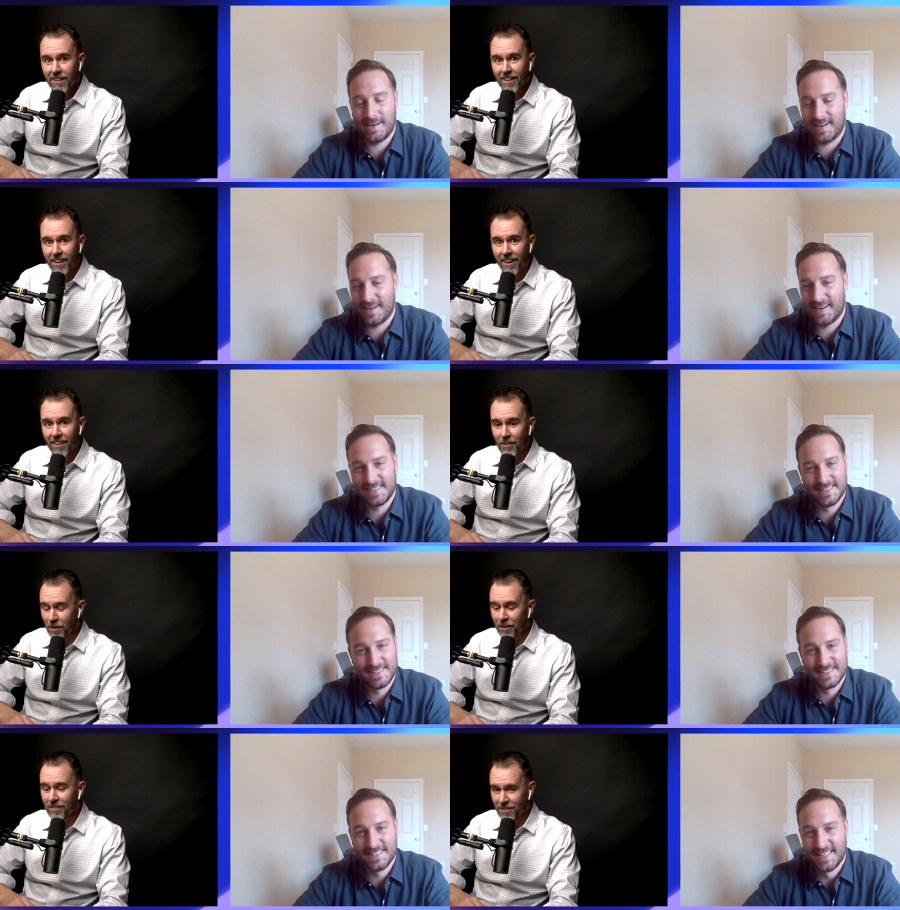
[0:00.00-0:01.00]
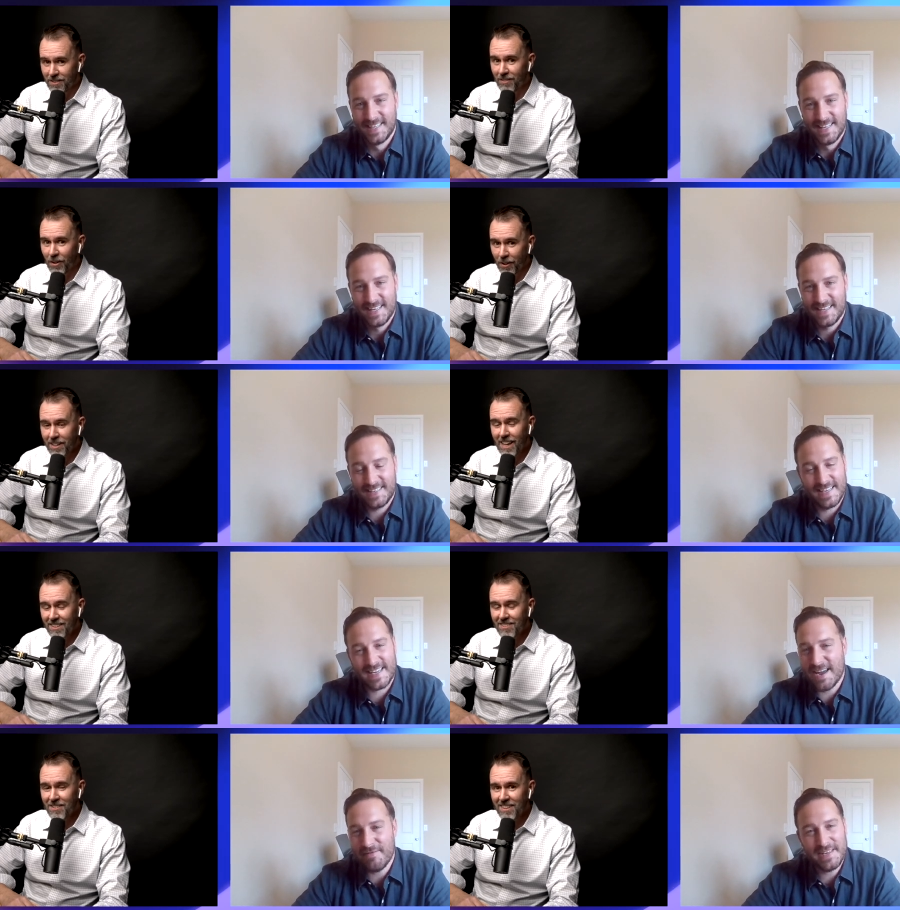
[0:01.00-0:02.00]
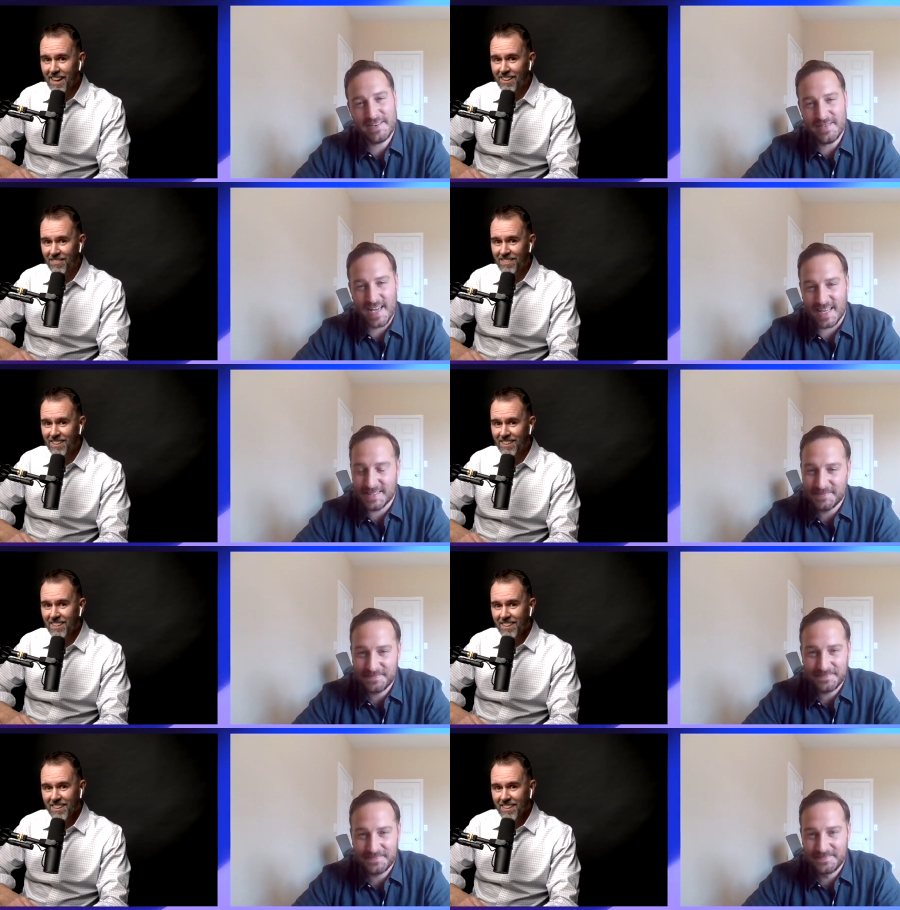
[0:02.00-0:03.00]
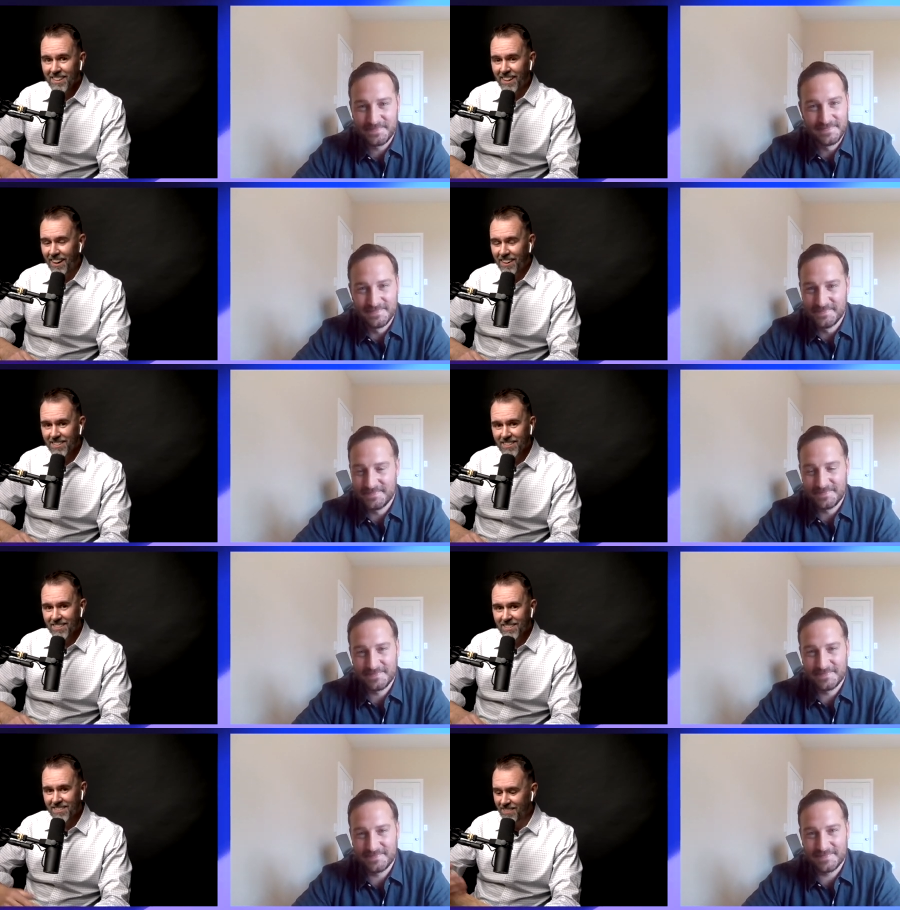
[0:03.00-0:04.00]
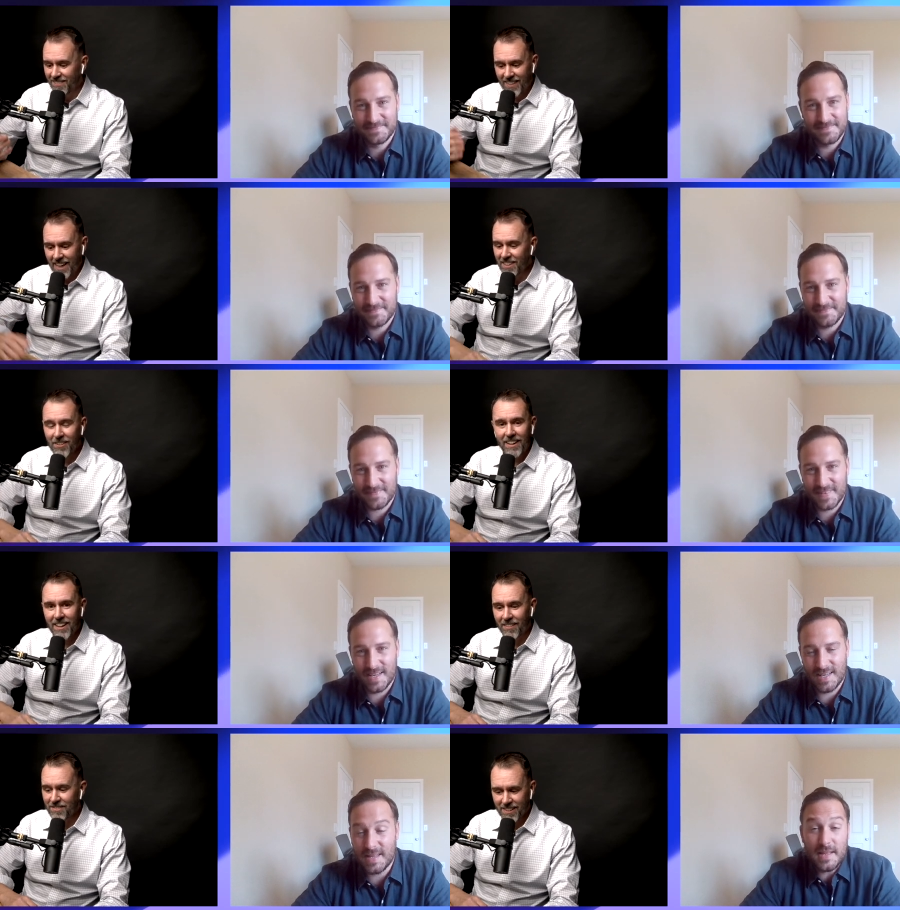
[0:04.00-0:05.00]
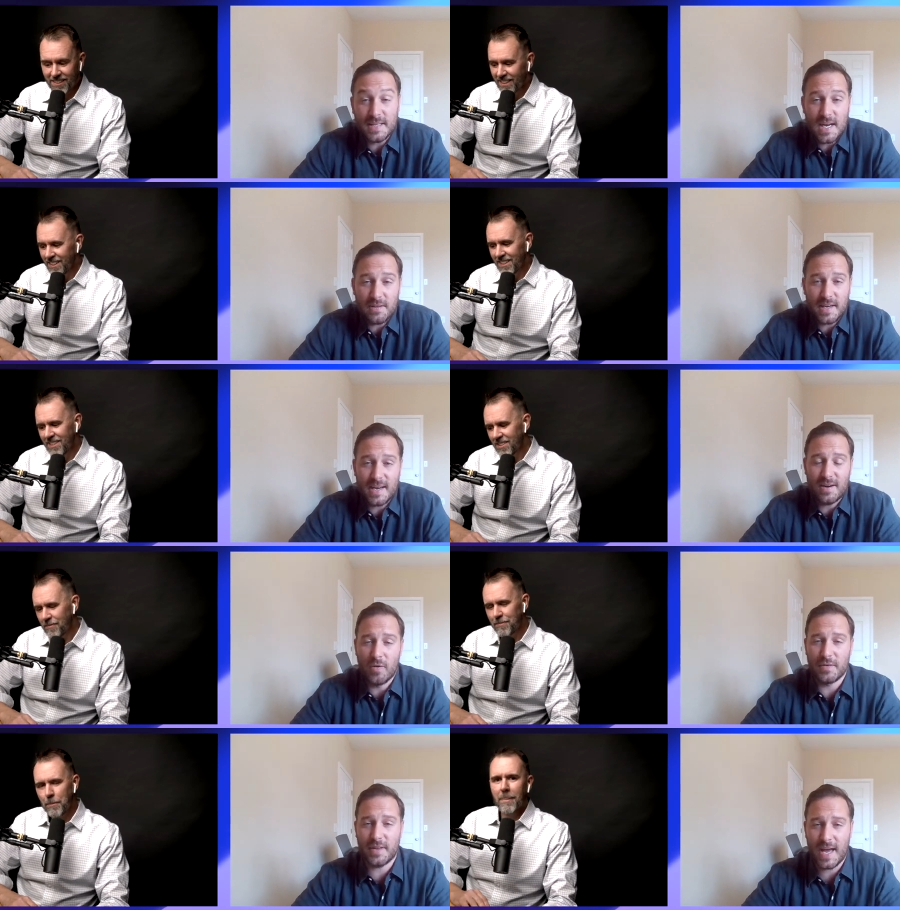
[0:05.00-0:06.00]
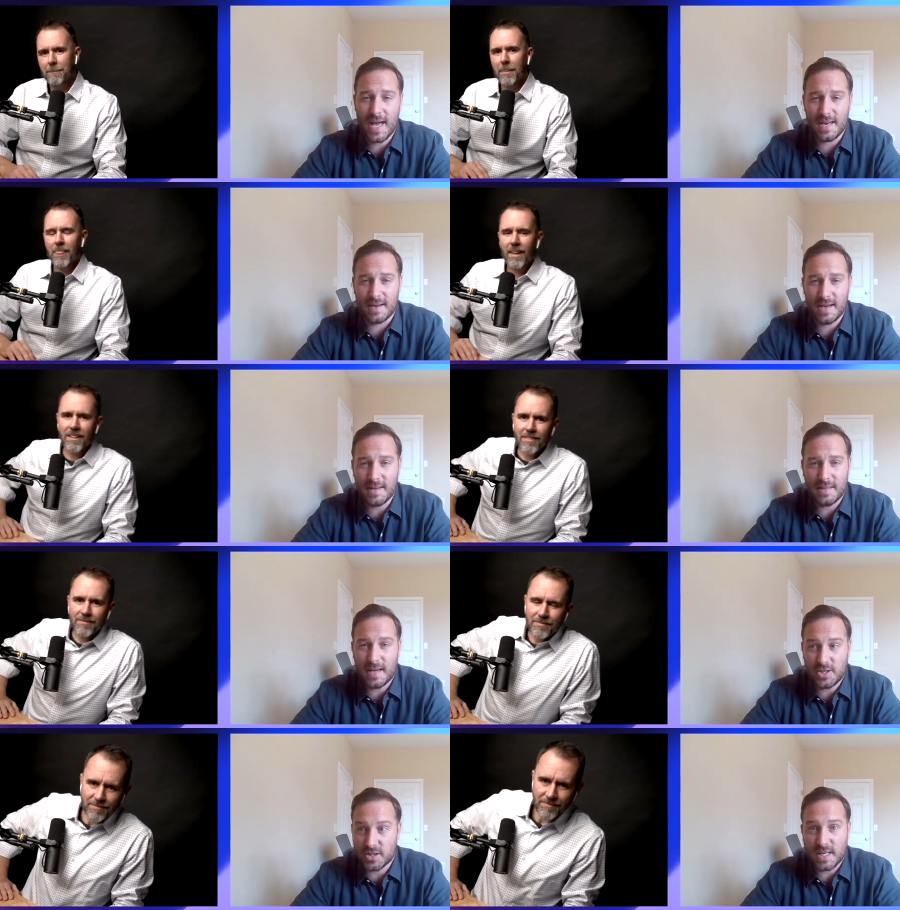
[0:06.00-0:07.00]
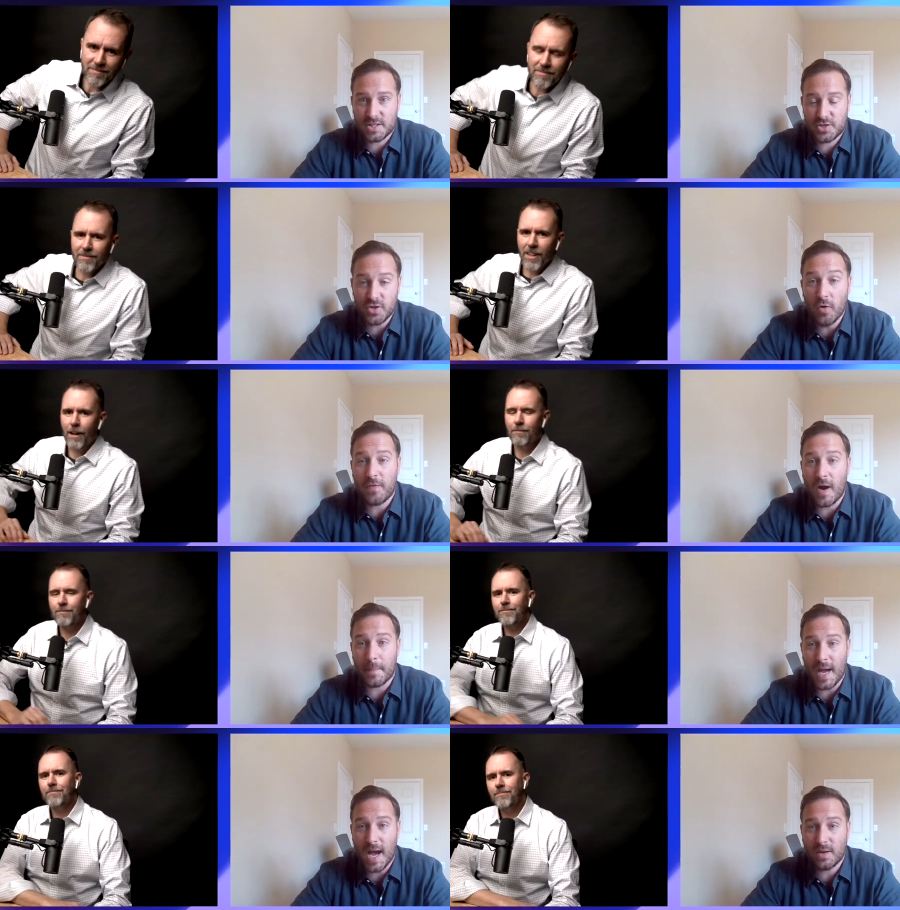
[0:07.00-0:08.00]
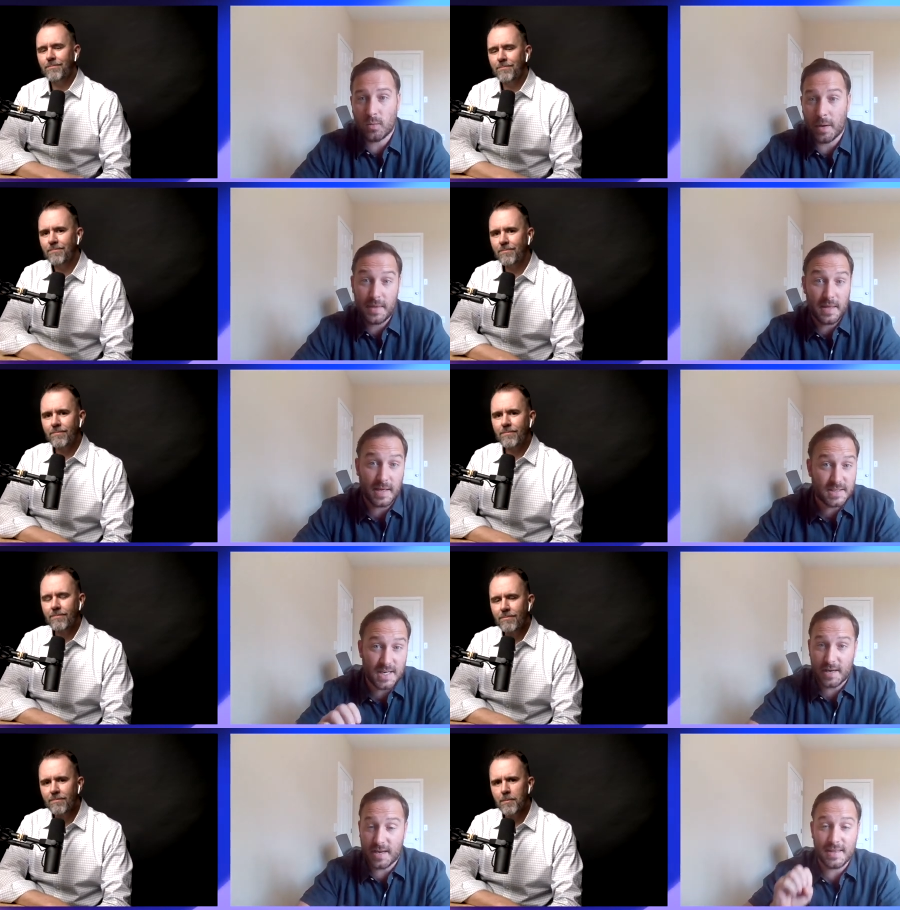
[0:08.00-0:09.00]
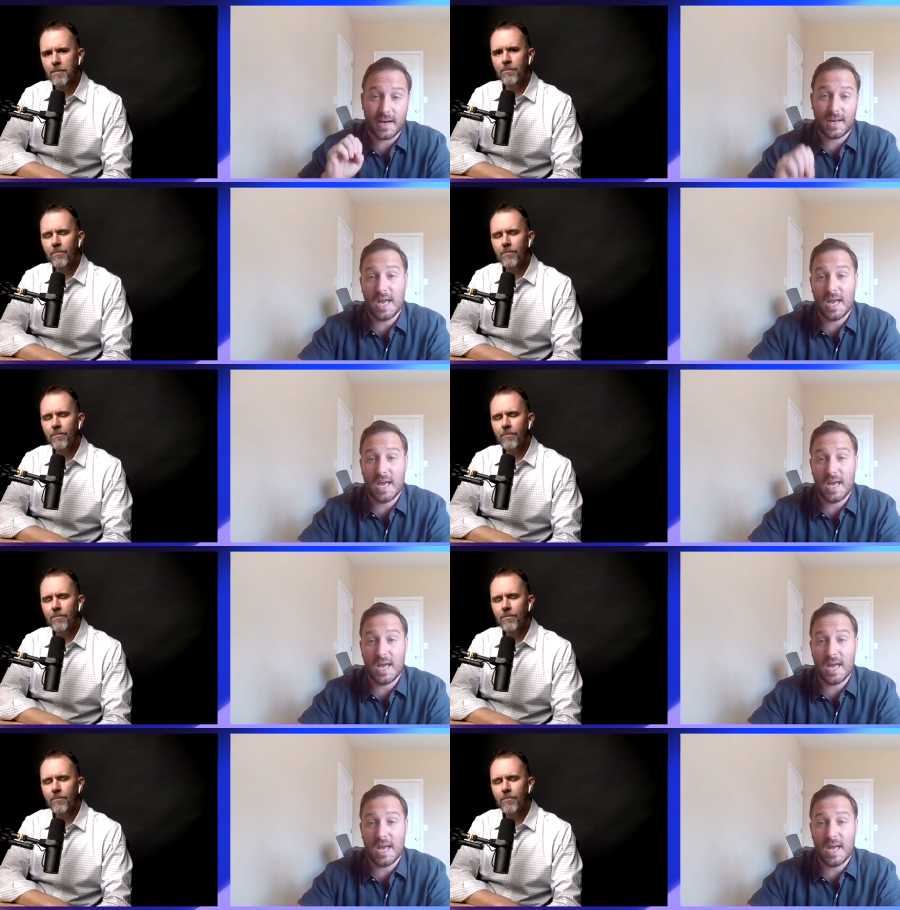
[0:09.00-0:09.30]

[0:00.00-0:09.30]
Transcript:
Speaker 1: ah. uh, have, you, have you heard guys yeah, you can't really that? Do that. yeah they do it. I've, and then that's
Speaker 2: how they get in over their head. And then they just get so yeah. far behind where then they start getting their